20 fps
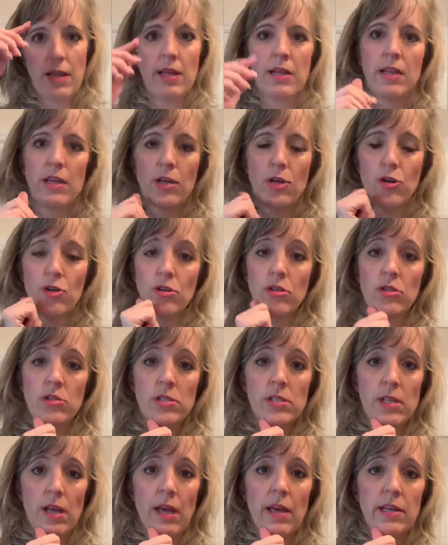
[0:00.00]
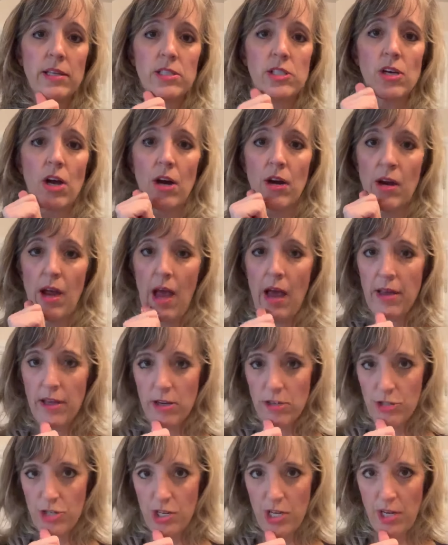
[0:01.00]
Any girl signs are at
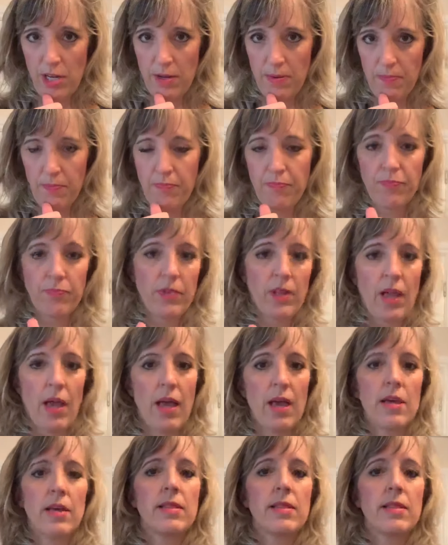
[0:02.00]
your chin, okay?